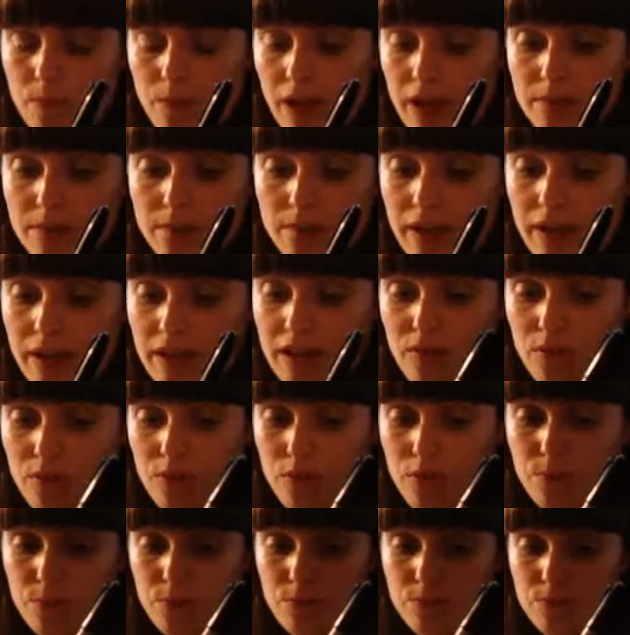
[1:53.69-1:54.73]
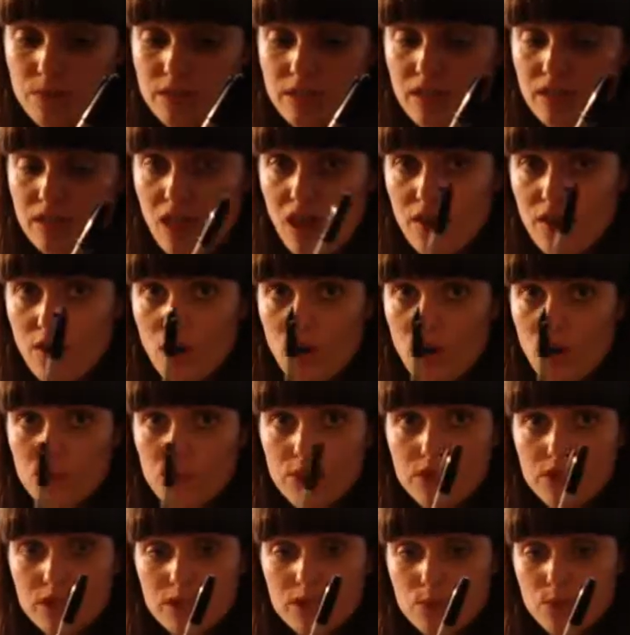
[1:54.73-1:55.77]
I never did line art
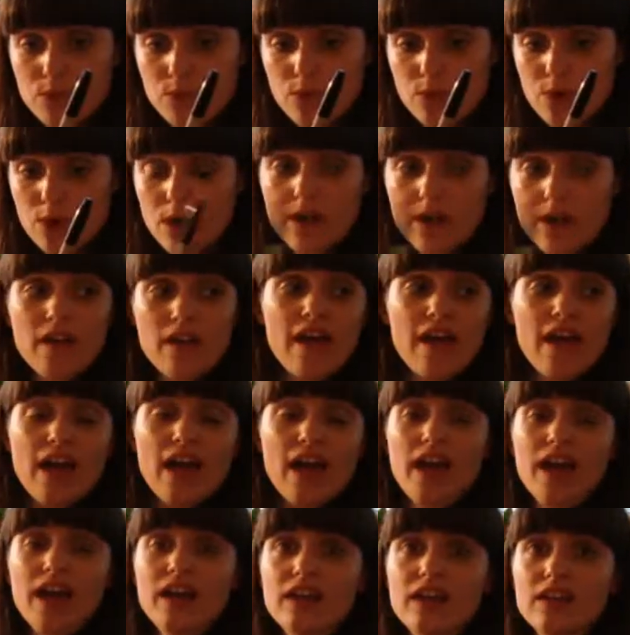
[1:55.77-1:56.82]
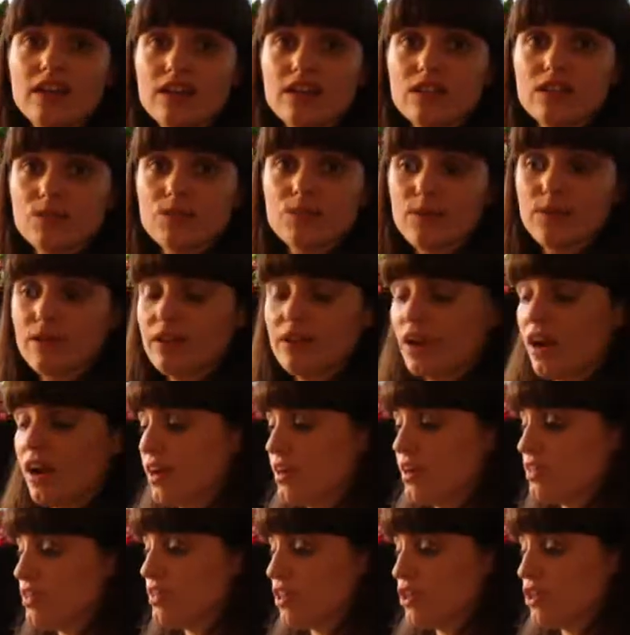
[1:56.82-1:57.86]
with these before, and it's really
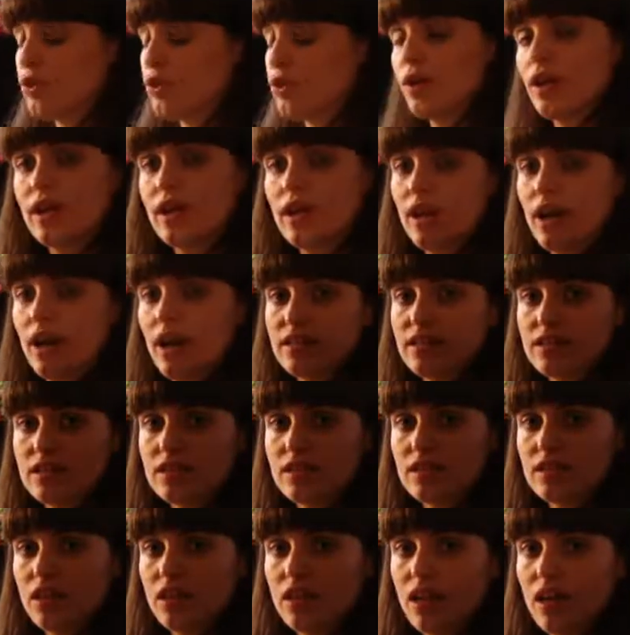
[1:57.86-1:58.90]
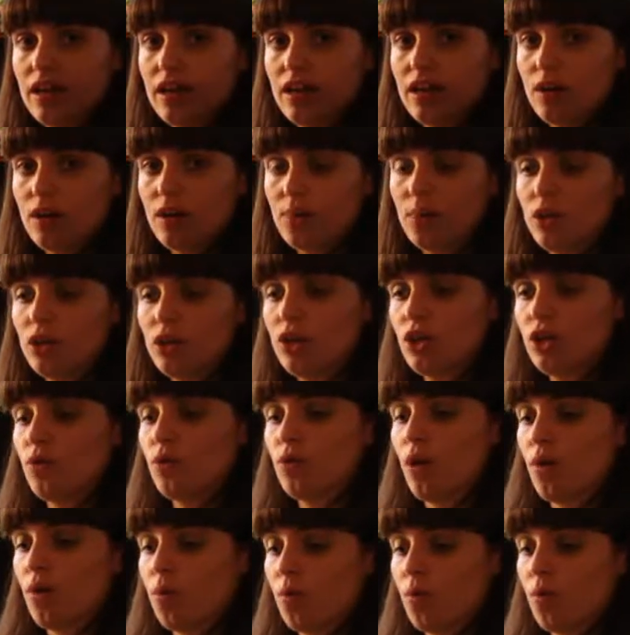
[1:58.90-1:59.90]
nice because you get a nice thick line, and when you